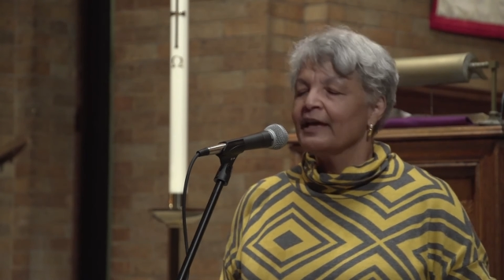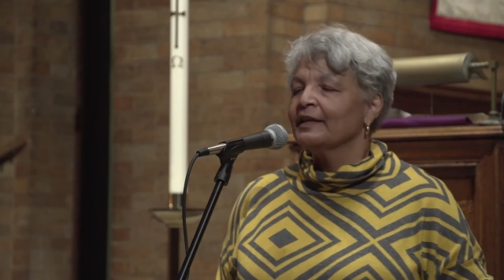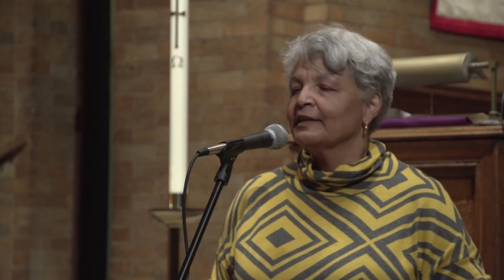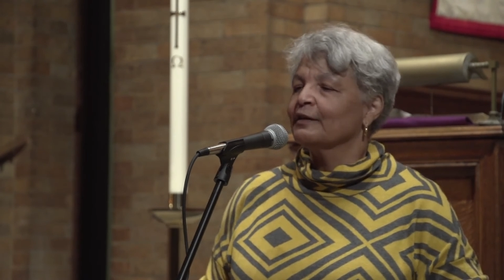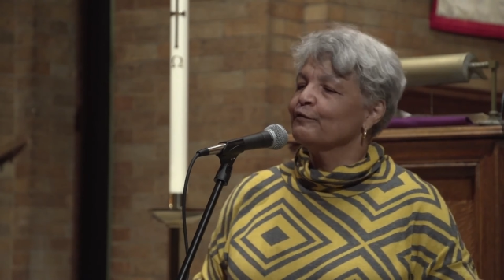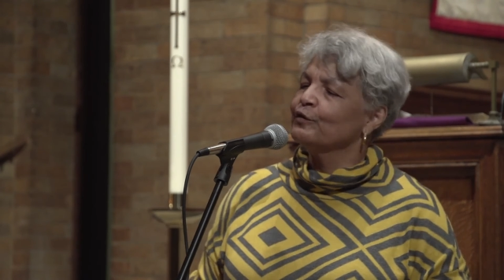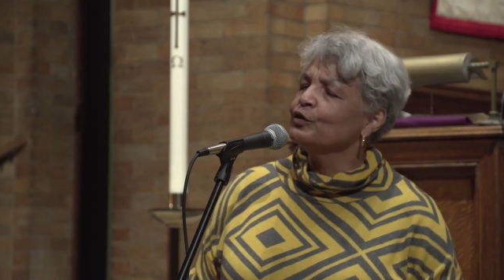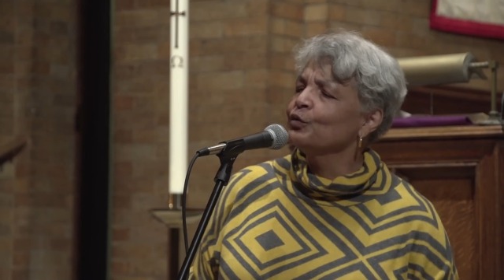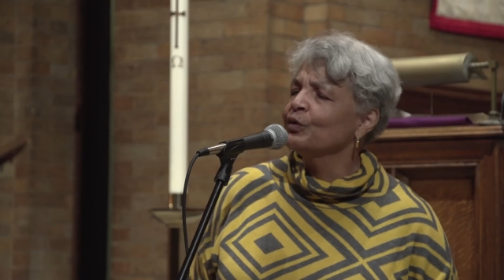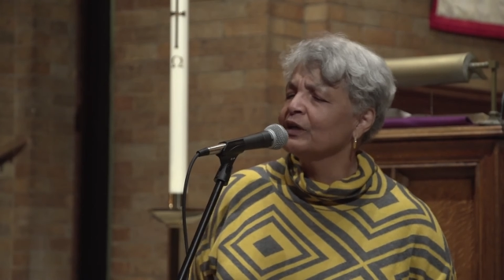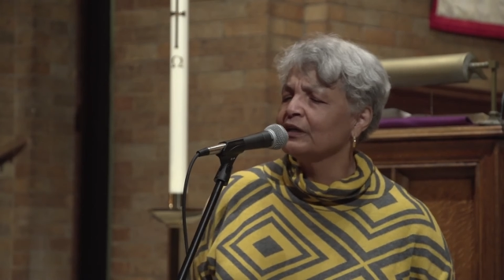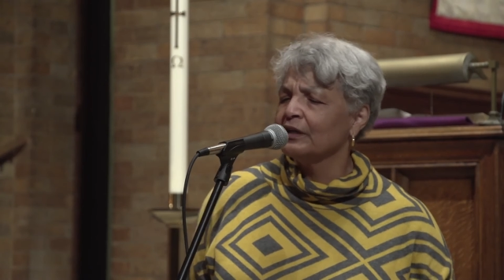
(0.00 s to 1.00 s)
They flew
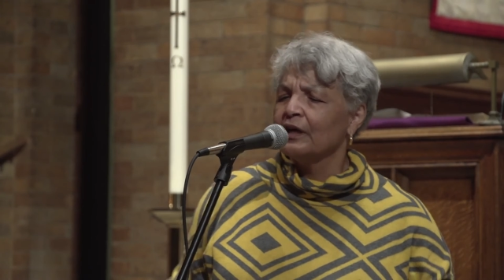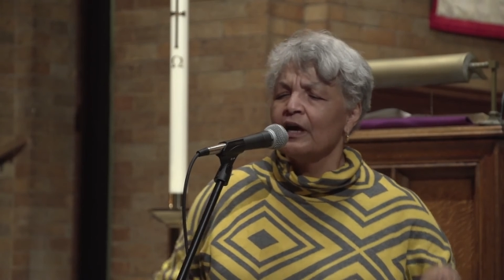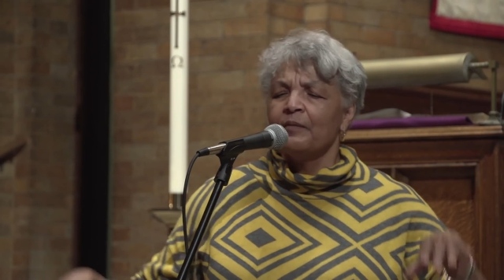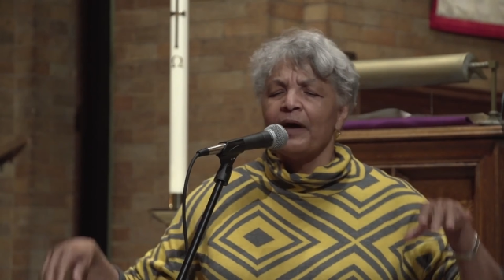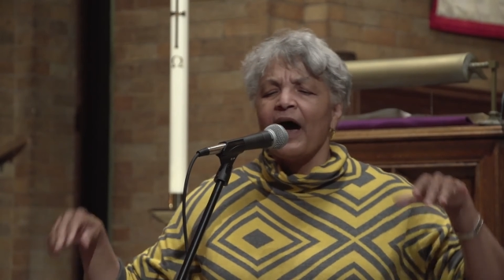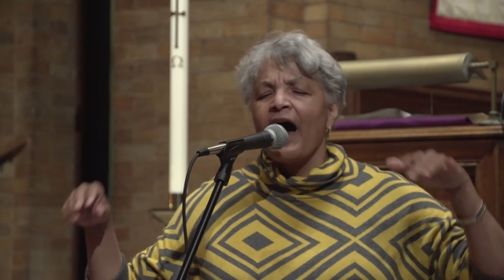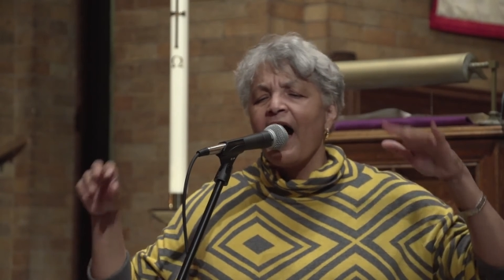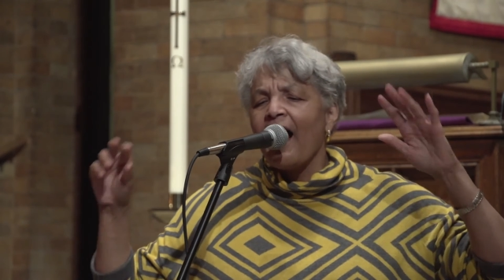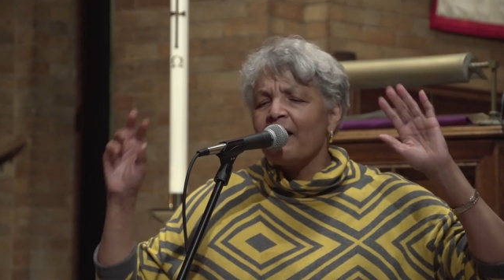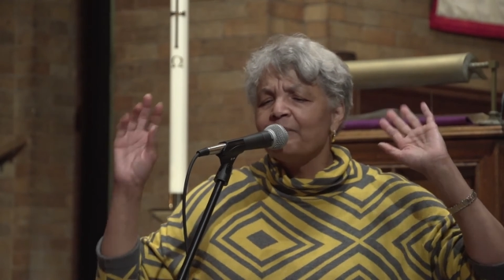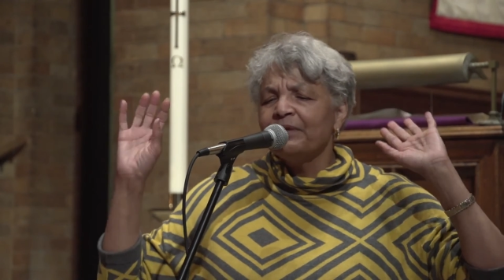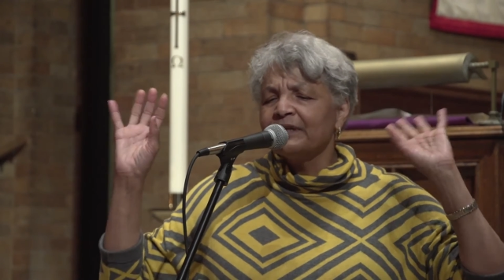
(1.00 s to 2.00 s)
in
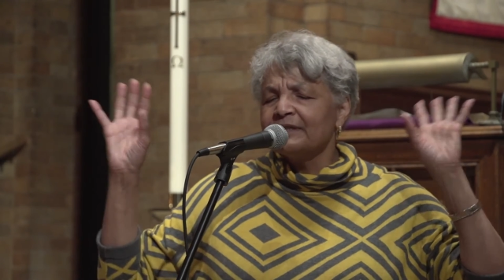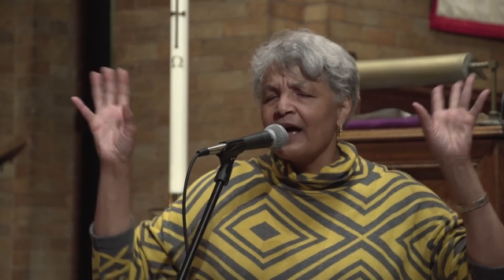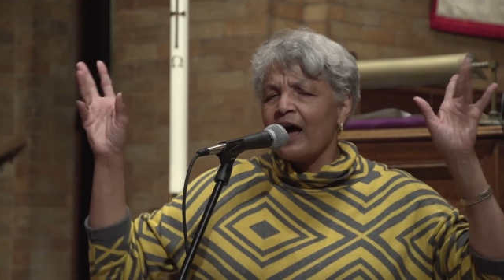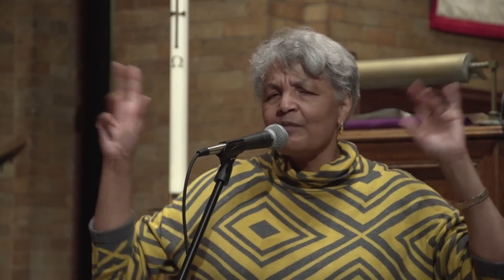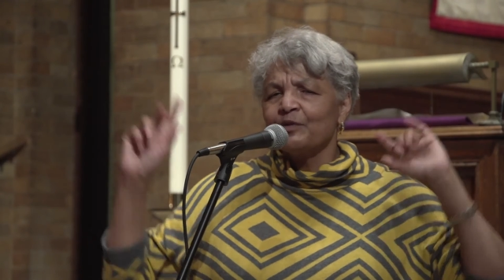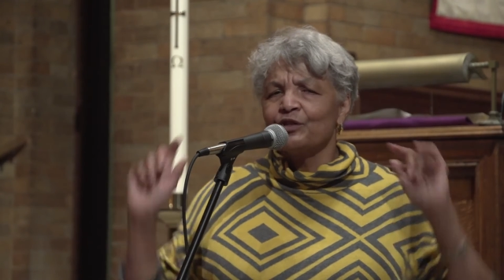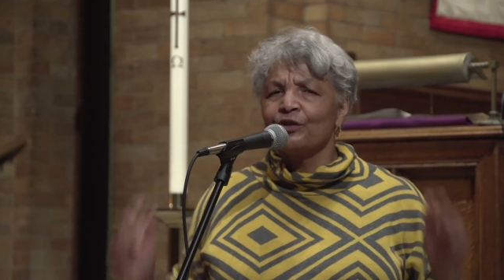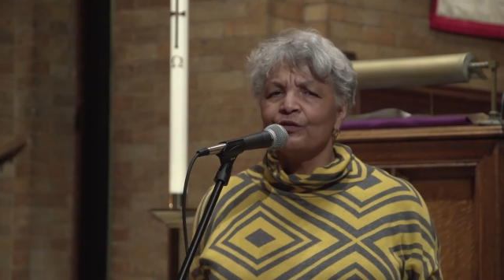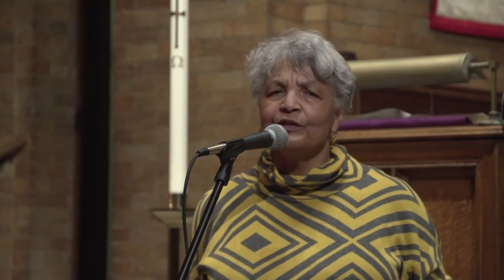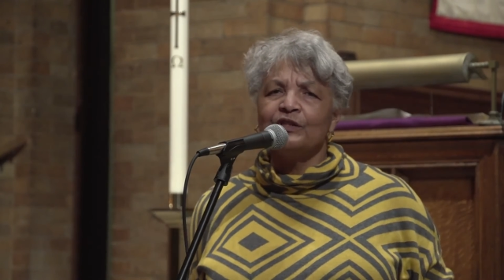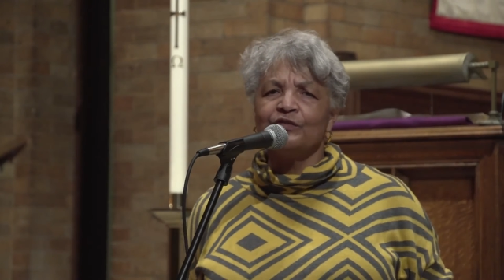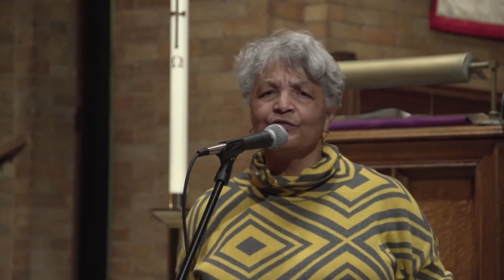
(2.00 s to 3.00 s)
big-time
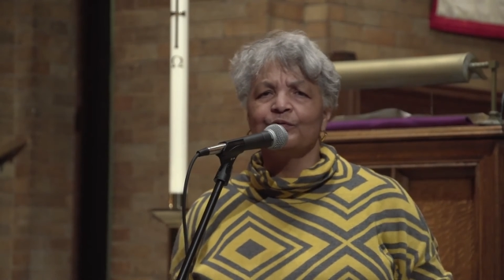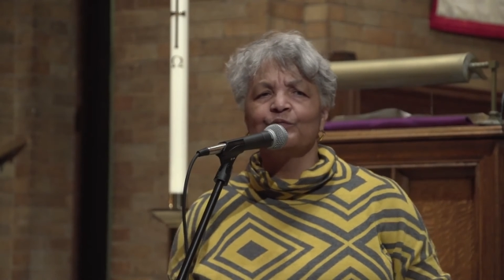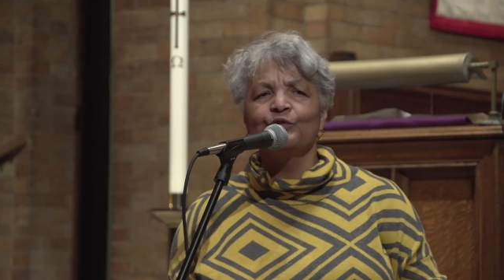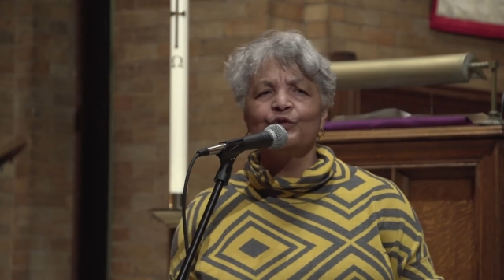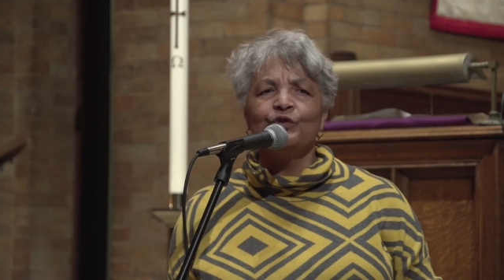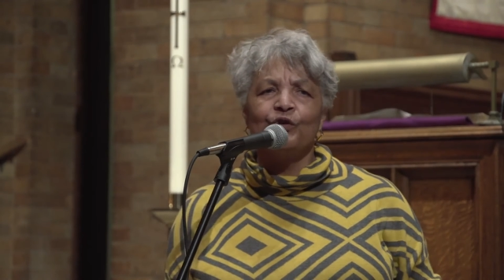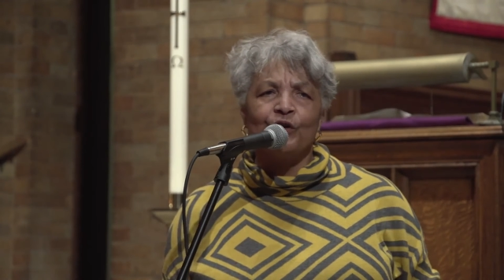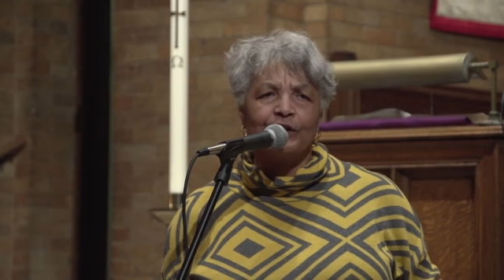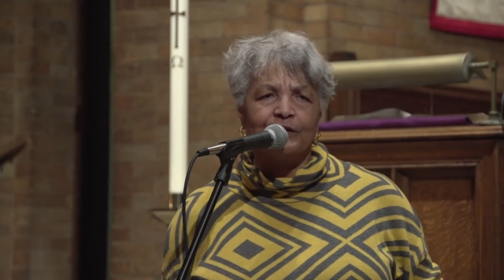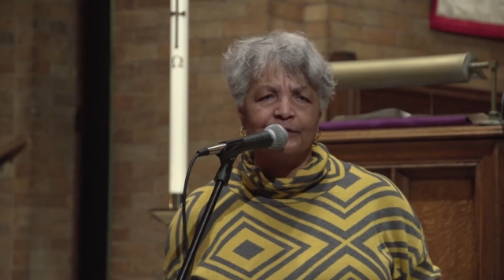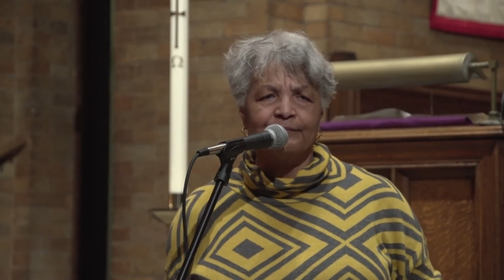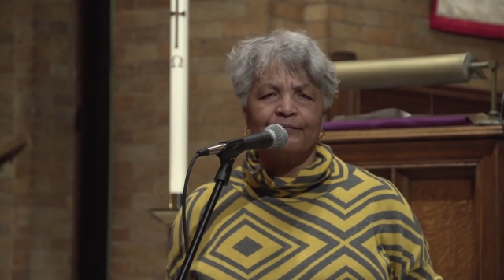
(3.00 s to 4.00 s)
attorneys from New York,